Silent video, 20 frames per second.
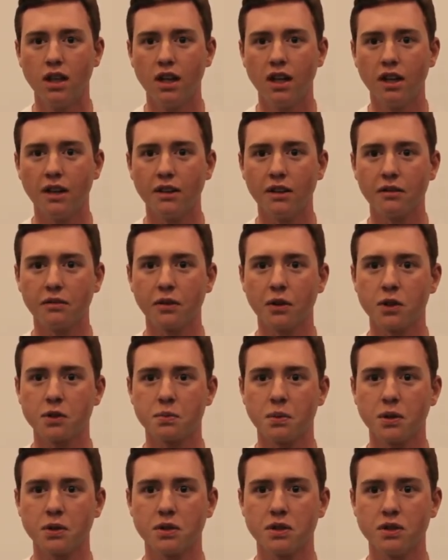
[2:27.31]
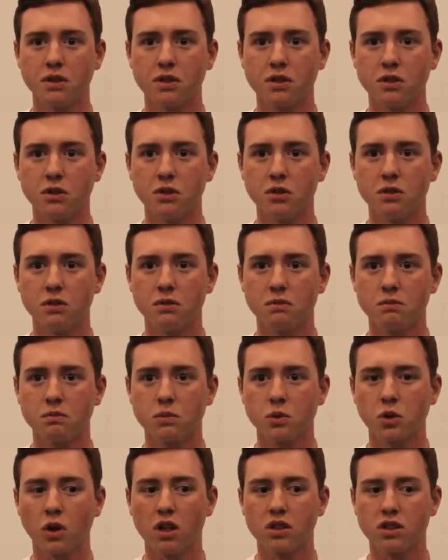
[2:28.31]
And the first person to
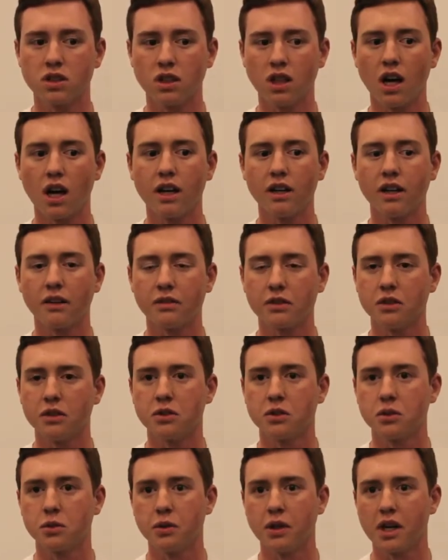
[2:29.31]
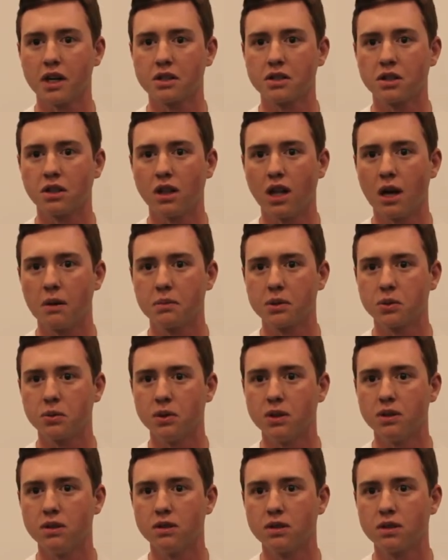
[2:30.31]
cross the line after those 3 extra laps
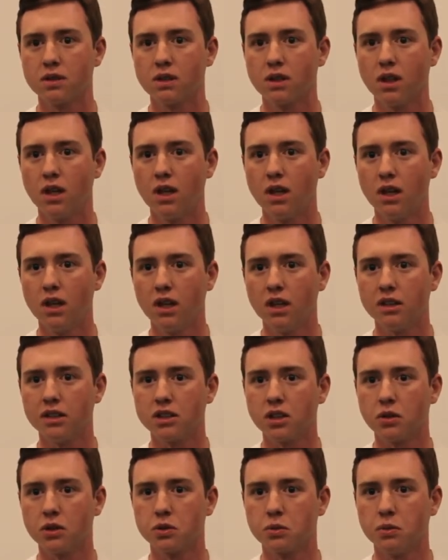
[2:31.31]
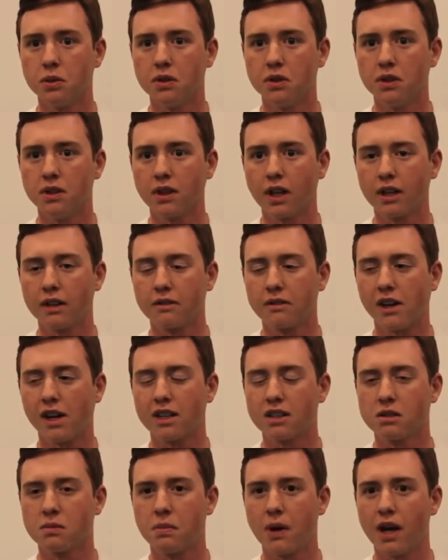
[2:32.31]
wins. And so it's really like
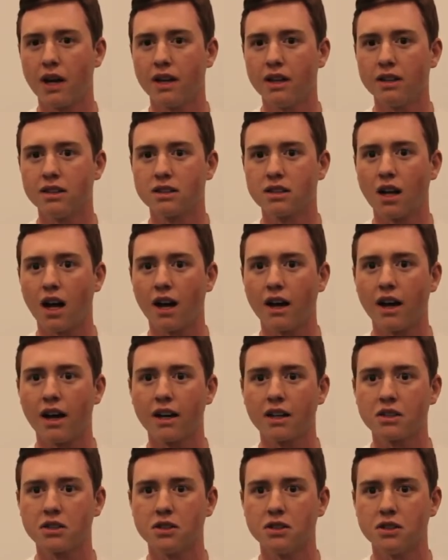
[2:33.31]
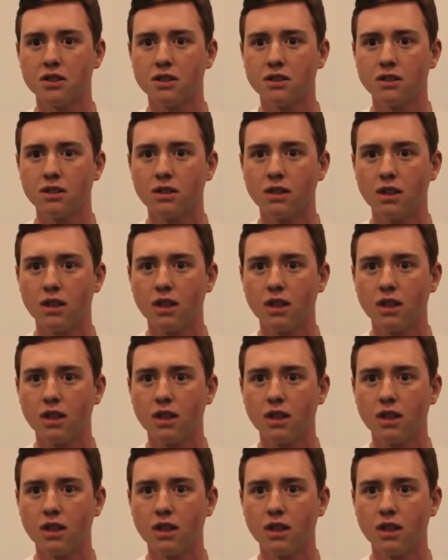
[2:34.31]
fast-paced, high-action